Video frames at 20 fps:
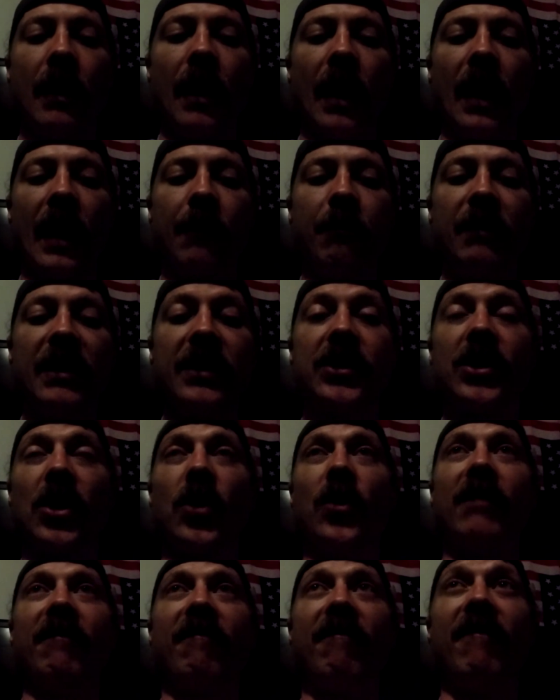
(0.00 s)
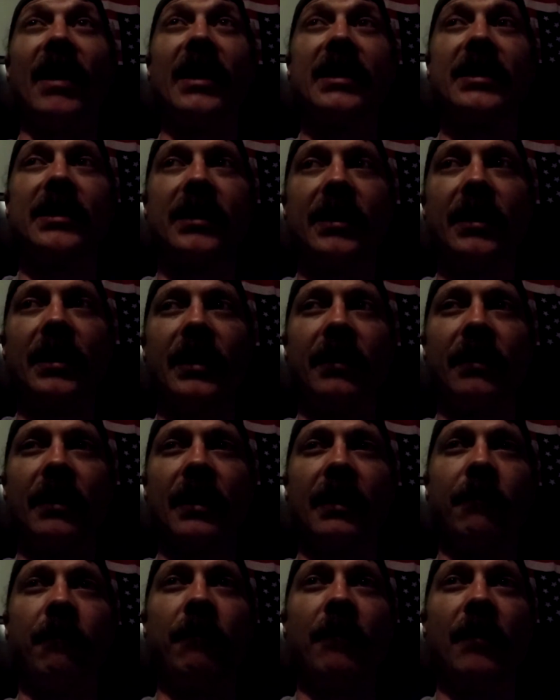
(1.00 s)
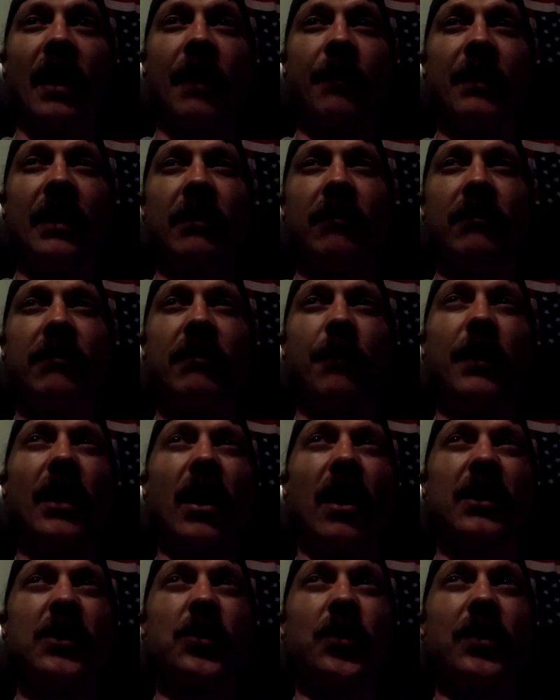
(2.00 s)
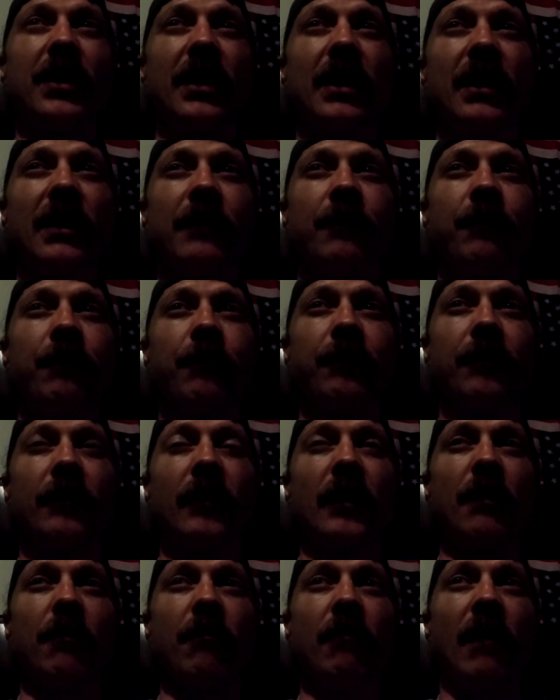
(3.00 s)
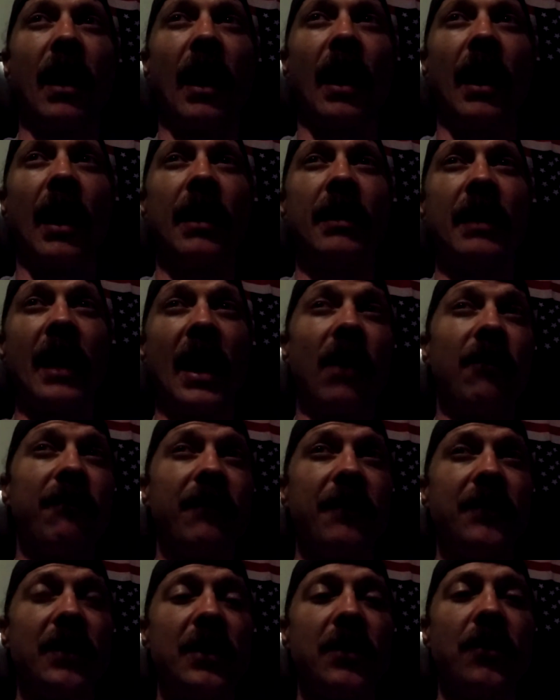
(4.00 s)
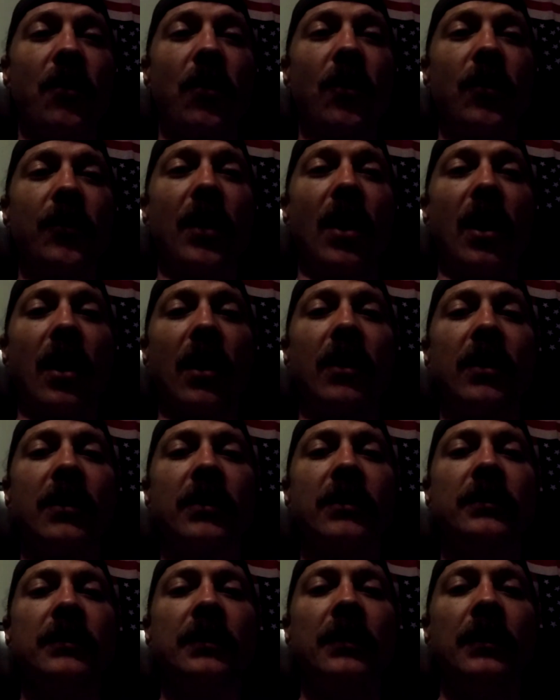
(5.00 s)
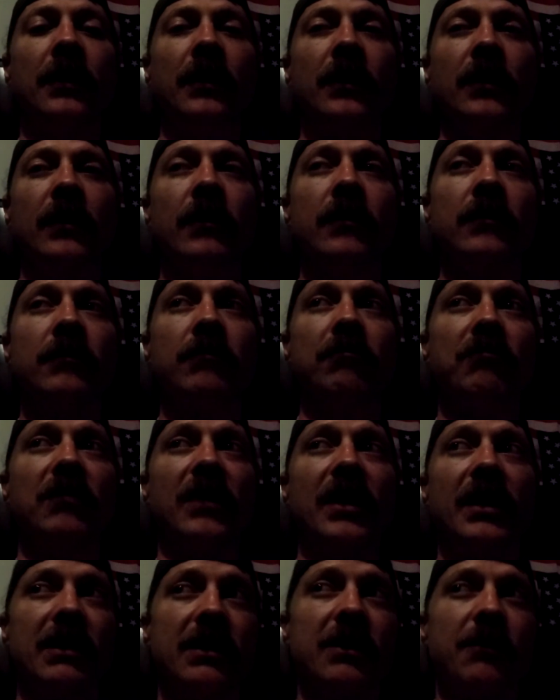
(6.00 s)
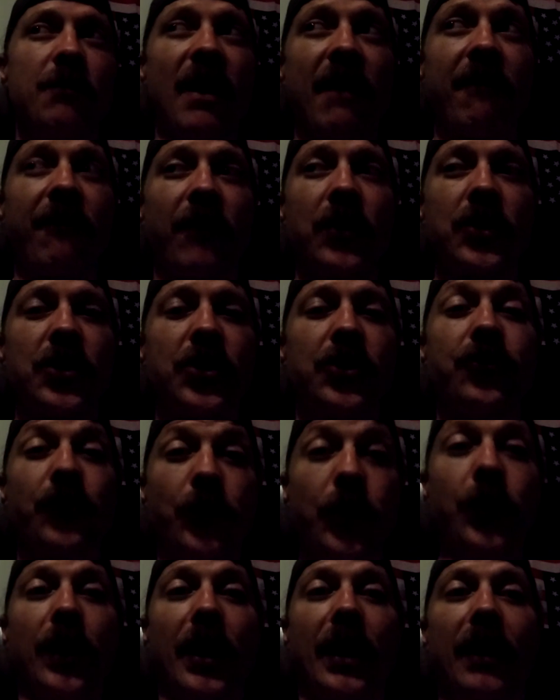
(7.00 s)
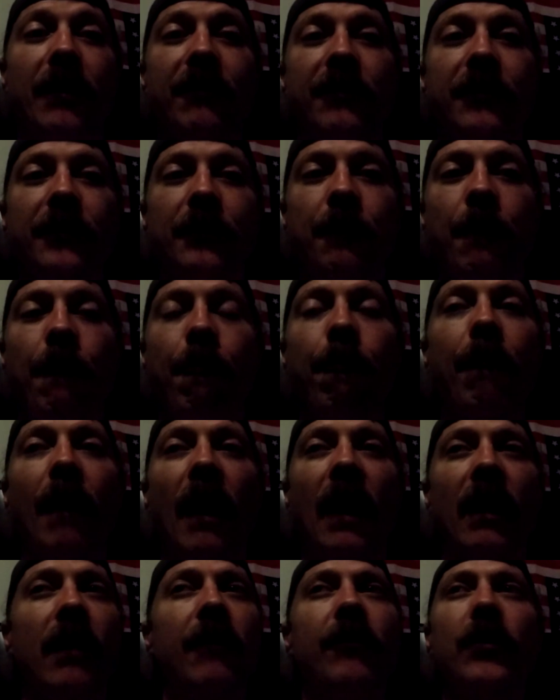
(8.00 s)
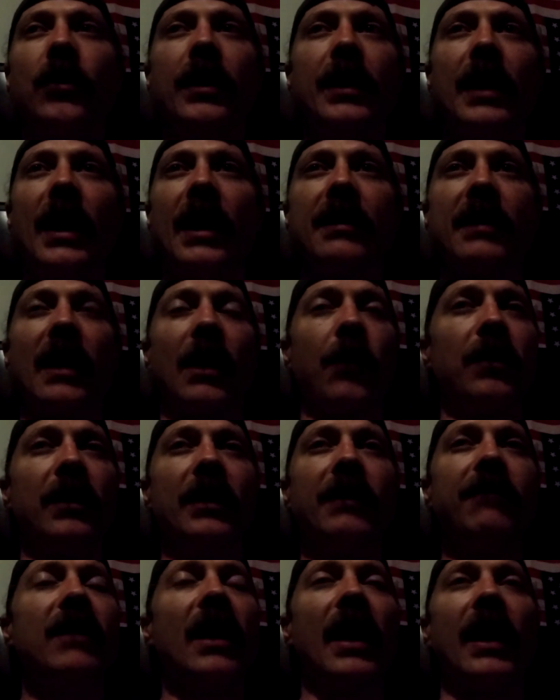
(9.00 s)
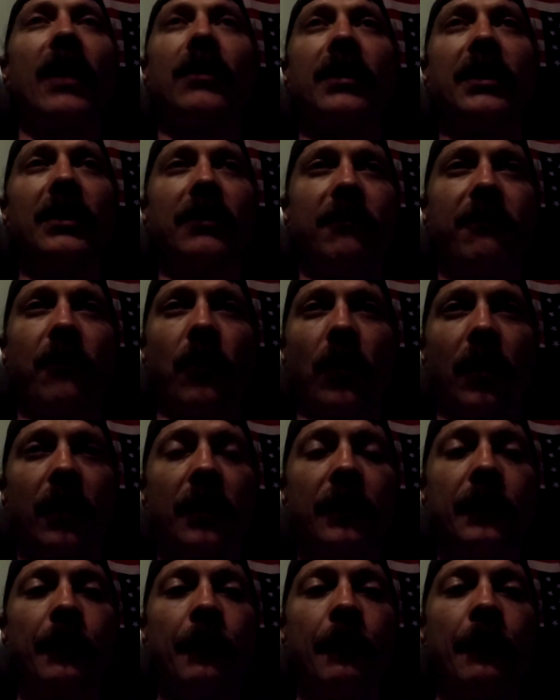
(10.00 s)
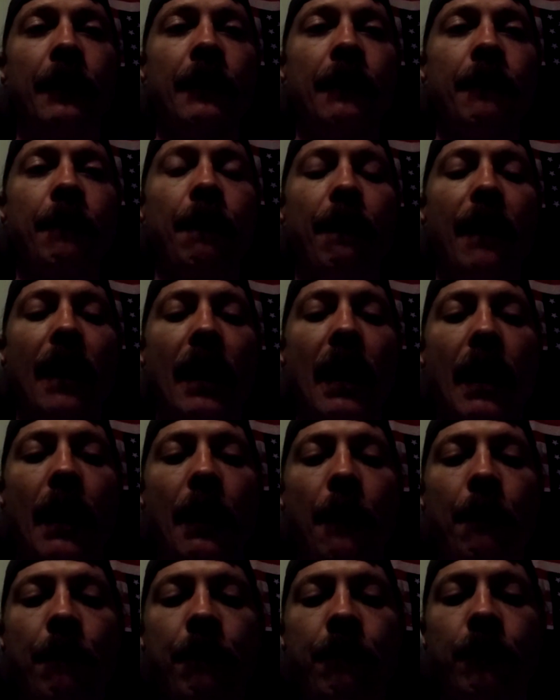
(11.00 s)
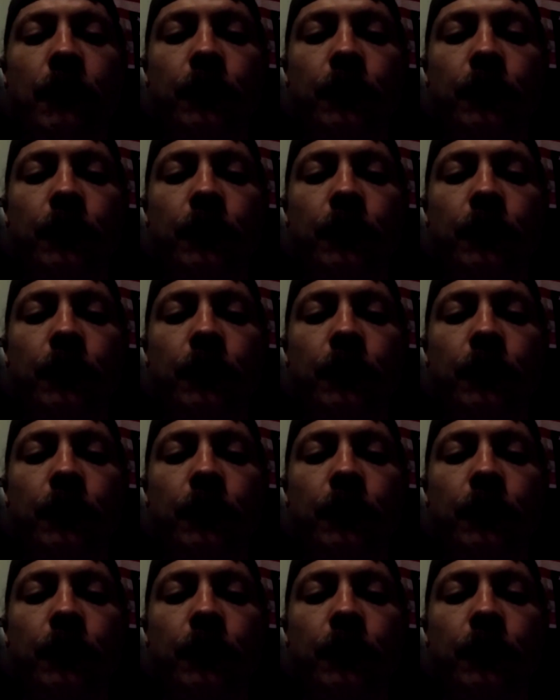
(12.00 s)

and be so invested in them. I mean, to be honest with you, my now 15-year-old daughter is my first true love. I love her to death. I would live, die, or kill for her.